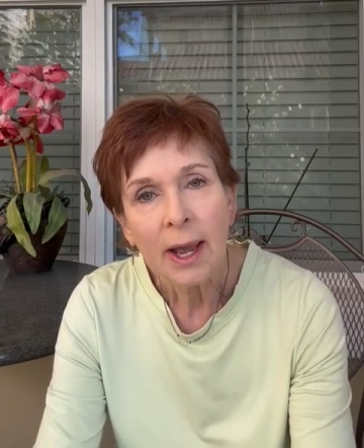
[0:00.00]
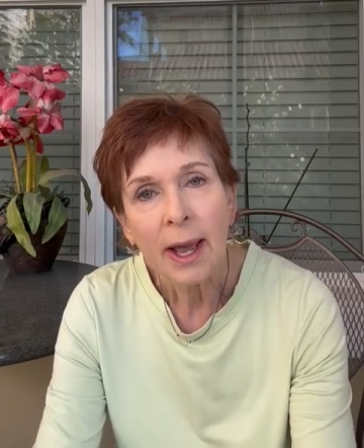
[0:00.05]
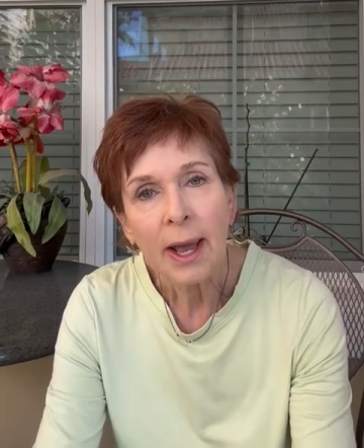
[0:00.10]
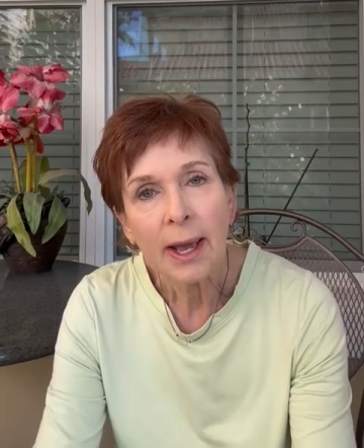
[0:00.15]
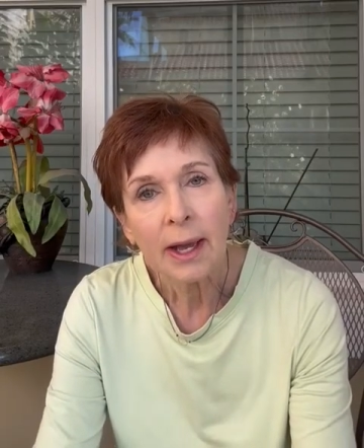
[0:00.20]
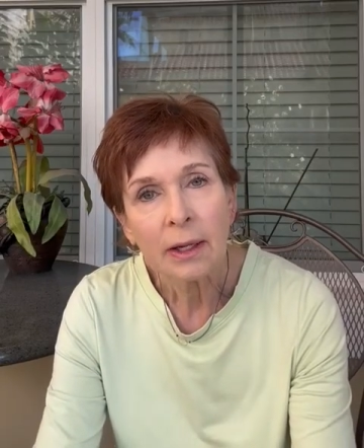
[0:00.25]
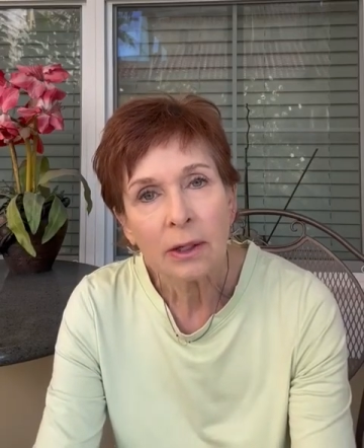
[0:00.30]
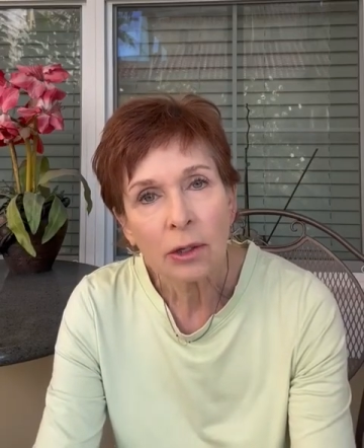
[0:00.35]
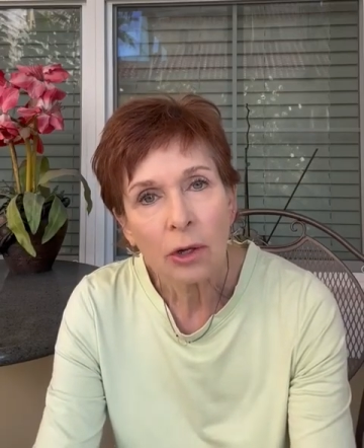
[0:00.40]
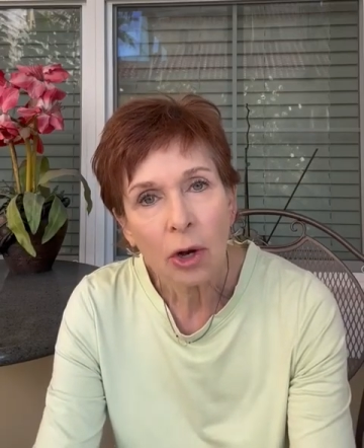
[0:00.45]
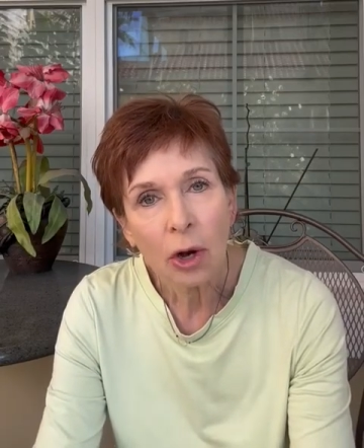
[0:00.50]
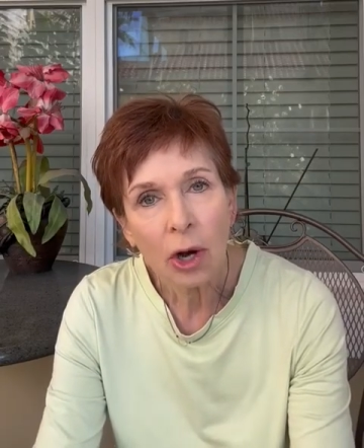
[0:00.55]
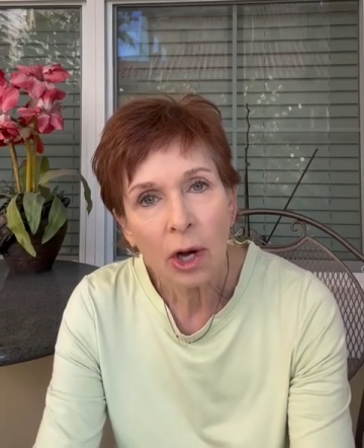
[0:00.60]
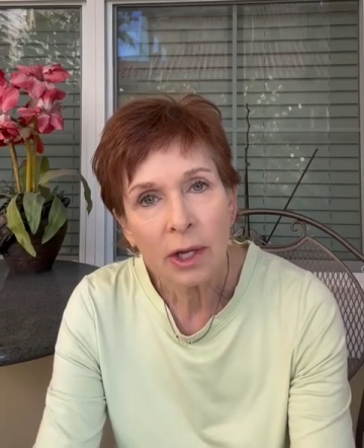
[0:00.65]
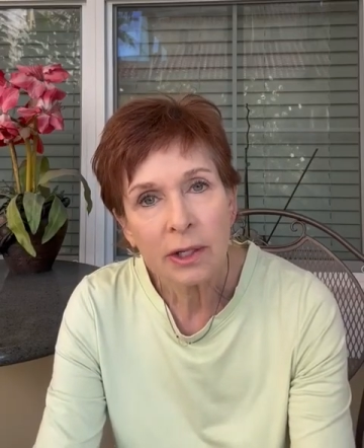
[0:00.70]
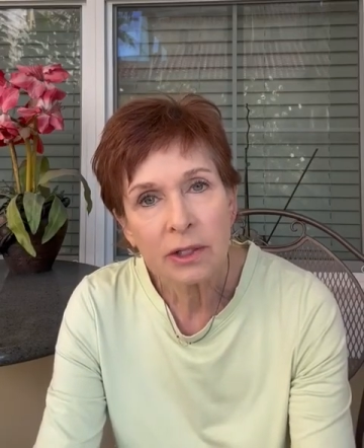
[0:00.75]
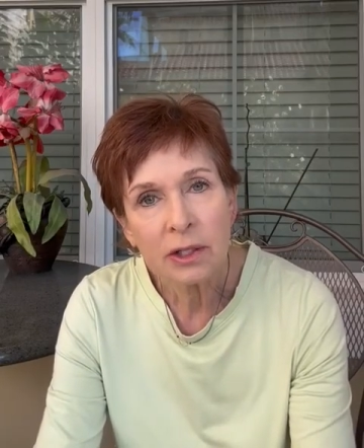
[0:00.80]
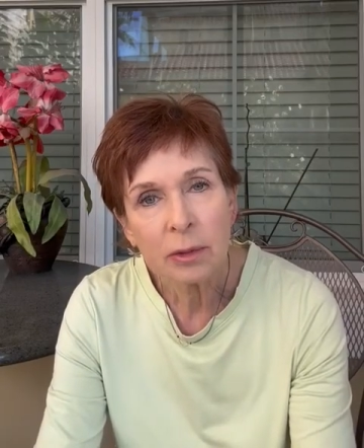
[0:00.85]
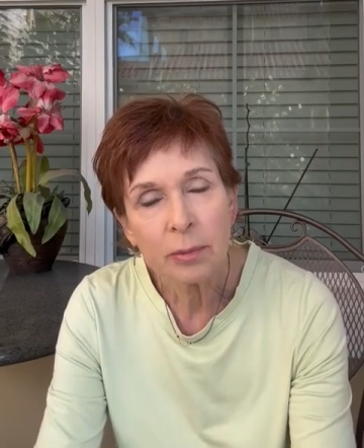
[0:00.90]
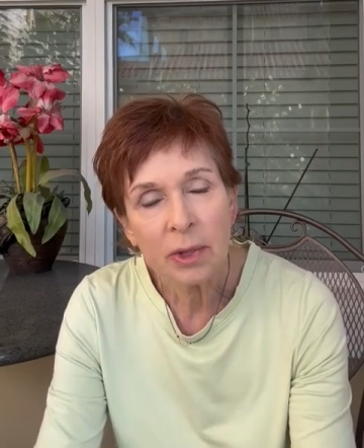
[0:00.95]
and
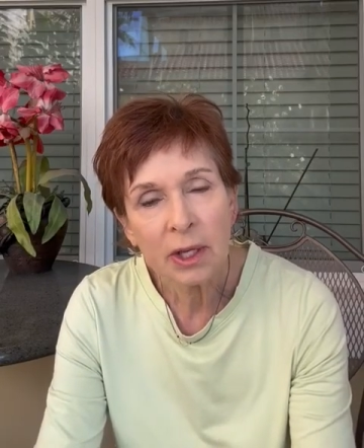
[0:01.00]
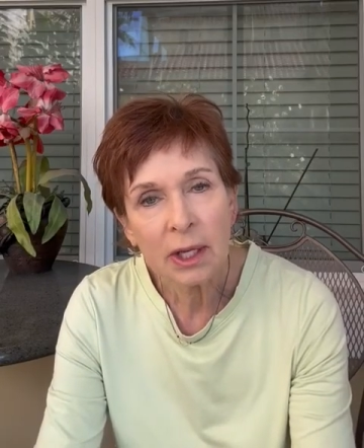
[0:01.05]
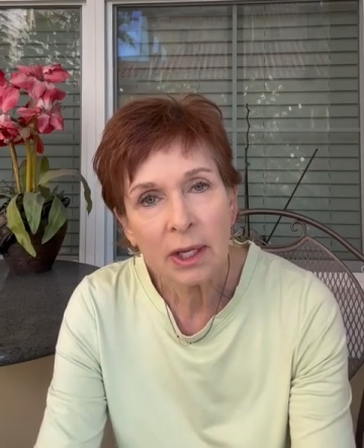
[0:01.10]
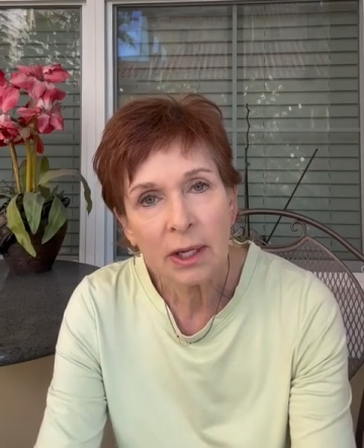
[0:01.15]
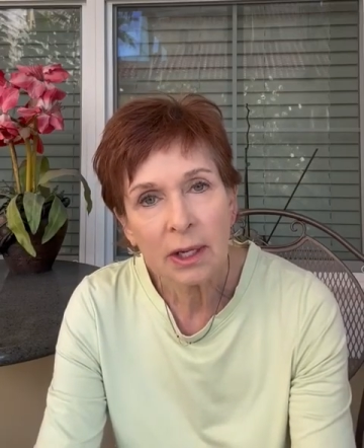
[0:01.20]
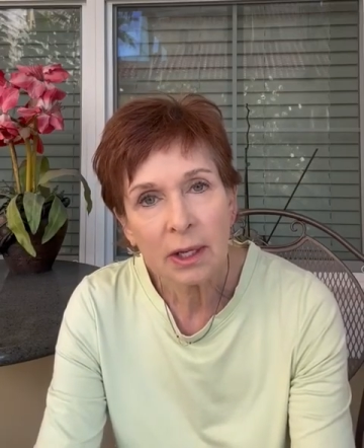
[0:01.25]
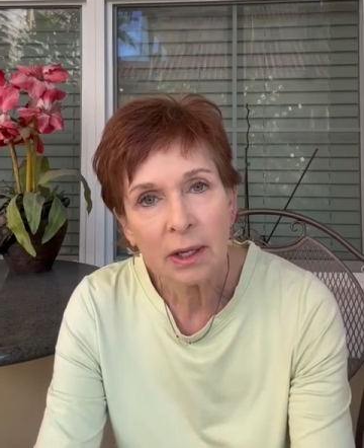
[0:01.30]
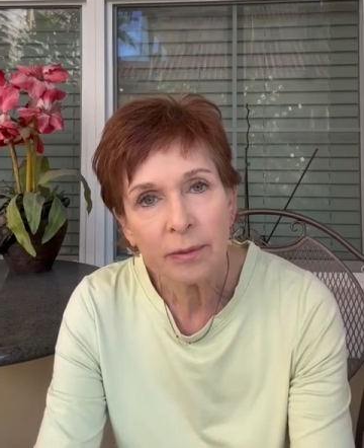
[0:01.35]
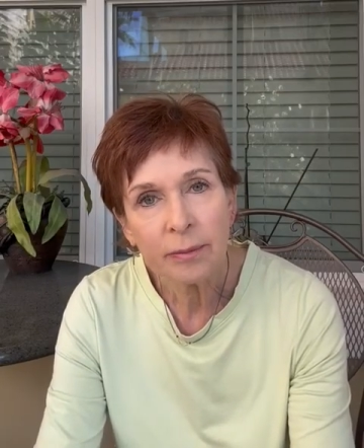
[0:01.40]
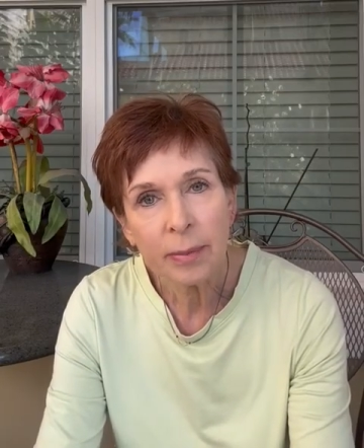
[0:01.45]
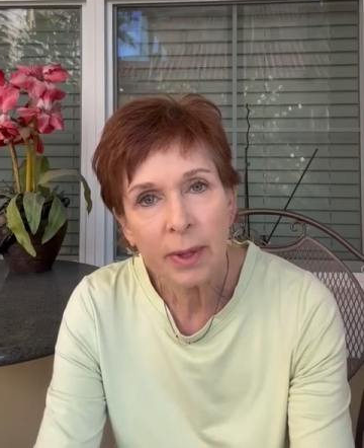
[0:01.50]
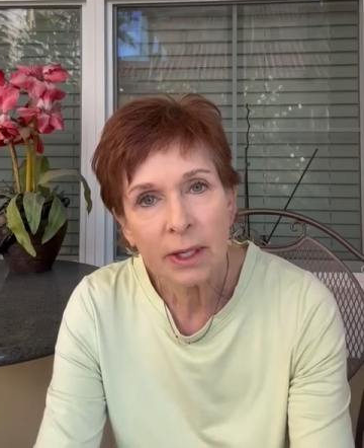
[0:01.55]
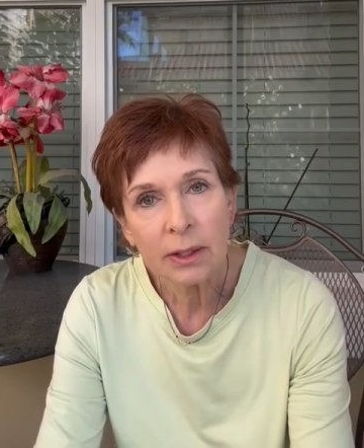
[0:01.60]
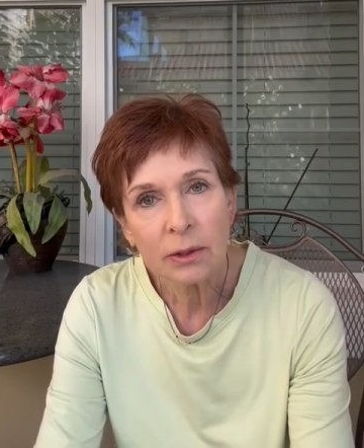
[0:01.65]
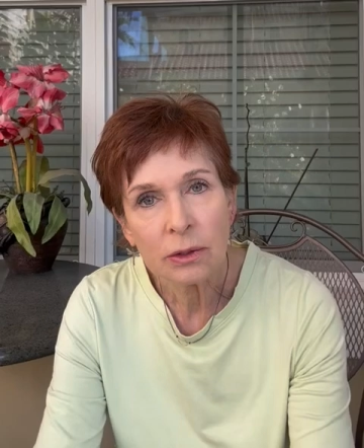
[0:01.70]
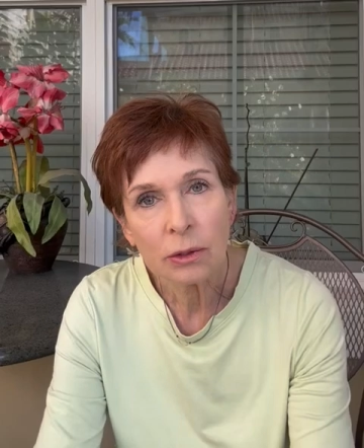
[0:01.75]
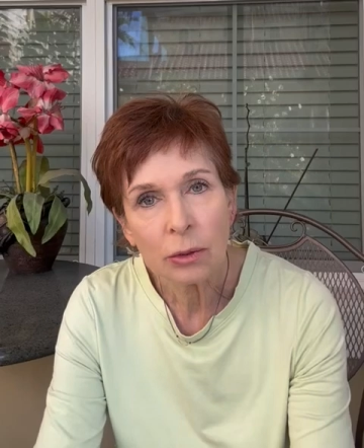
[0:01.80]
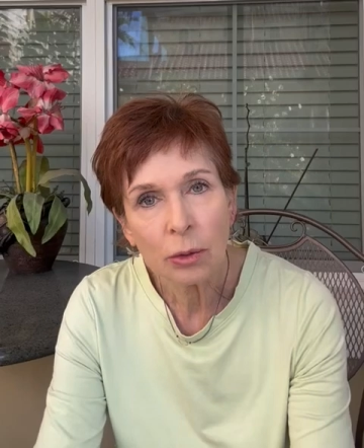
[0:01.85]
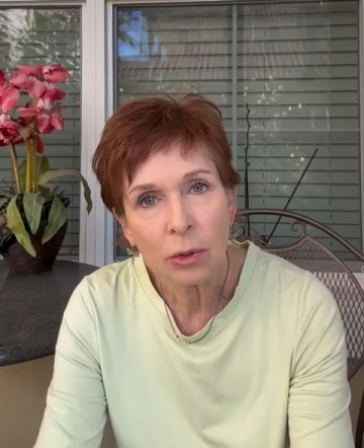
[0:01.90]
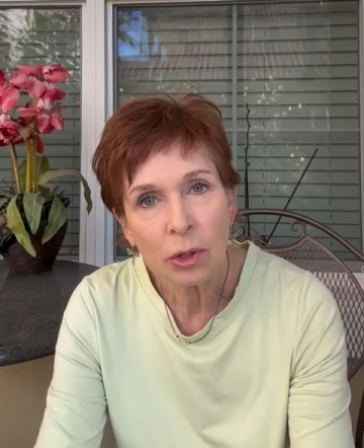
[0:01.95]
cause the beginning of bed
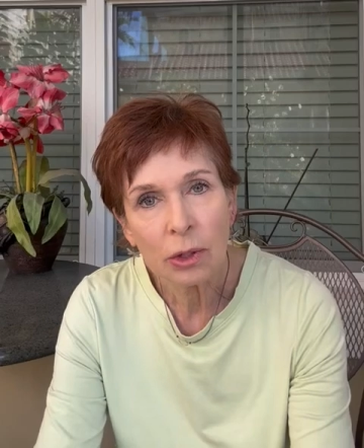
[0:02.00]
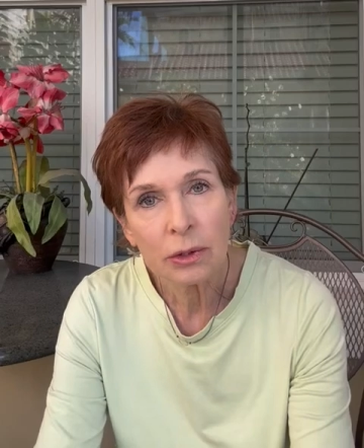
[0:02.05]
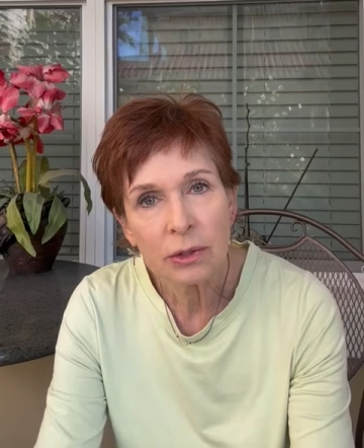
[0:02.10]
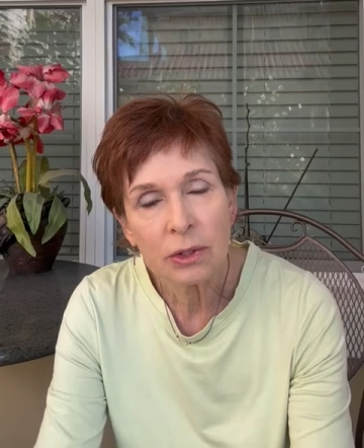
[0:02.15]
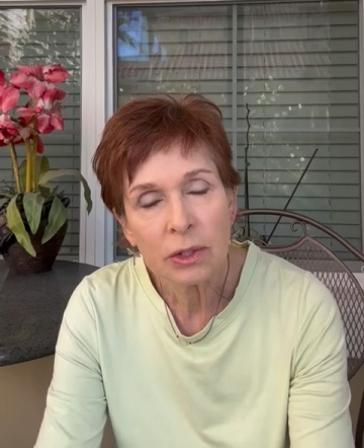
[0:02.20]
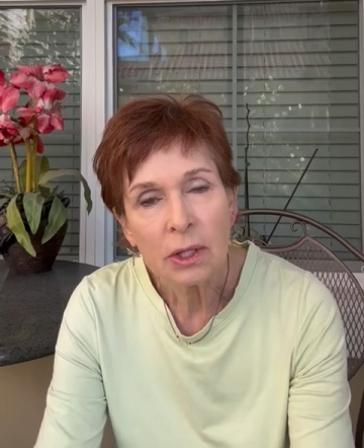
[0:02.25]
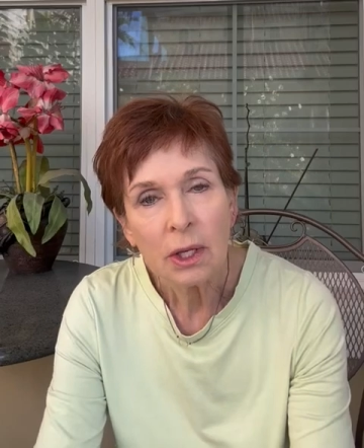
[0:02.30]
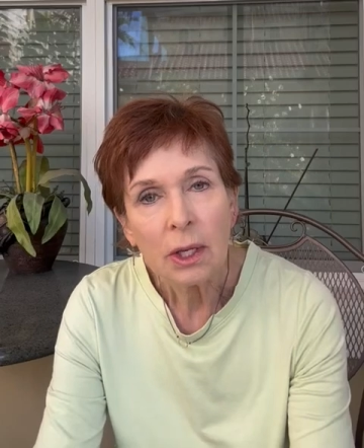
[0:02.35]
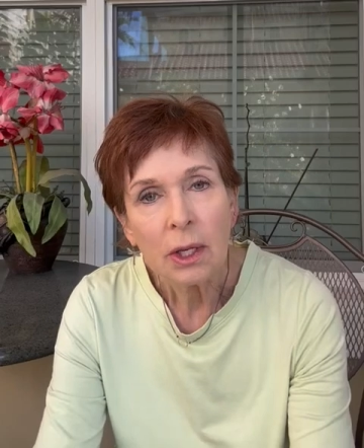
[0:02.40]
sores.